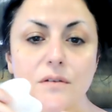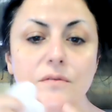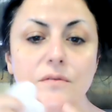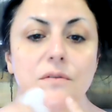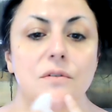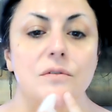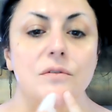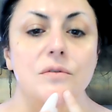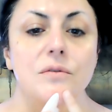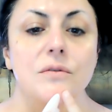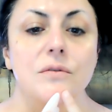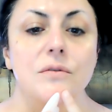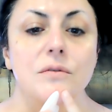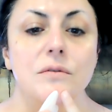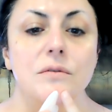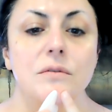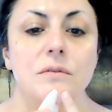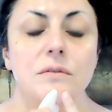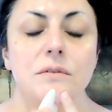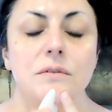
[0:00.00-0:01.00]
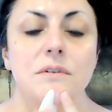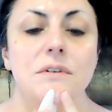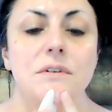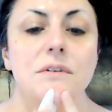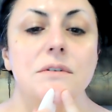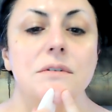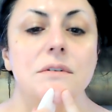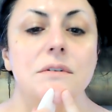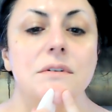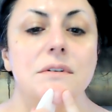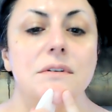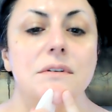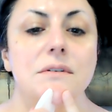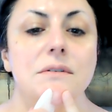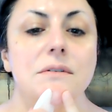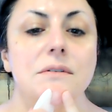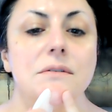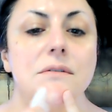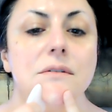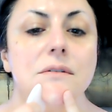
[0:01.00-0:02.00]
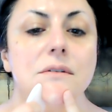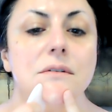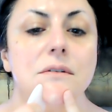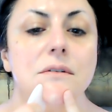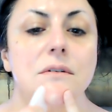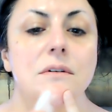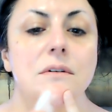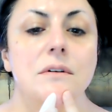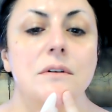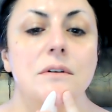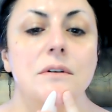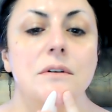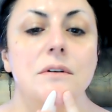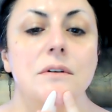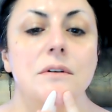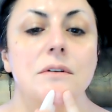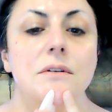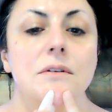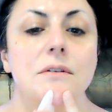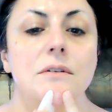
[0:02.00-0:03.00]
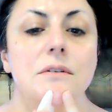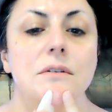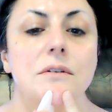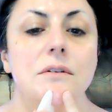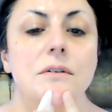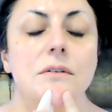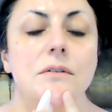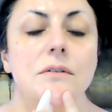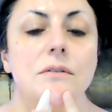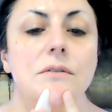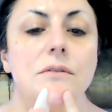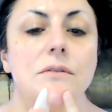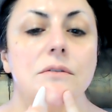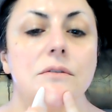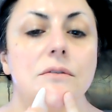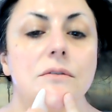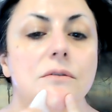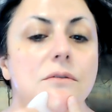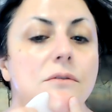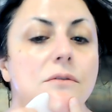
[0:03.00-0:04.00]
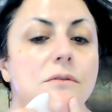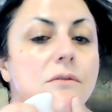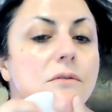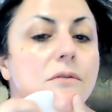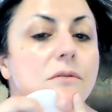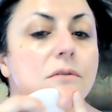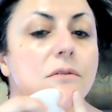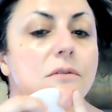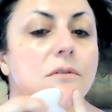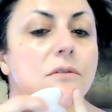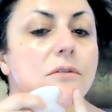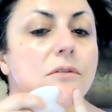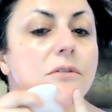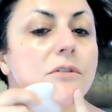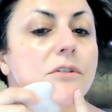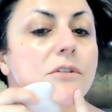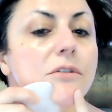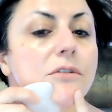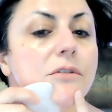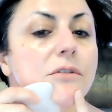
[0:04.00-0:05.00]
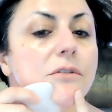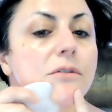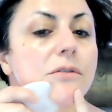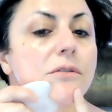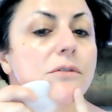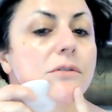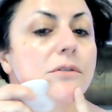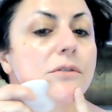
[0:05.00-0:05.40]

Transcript: of the tool to do this. So I'm going to do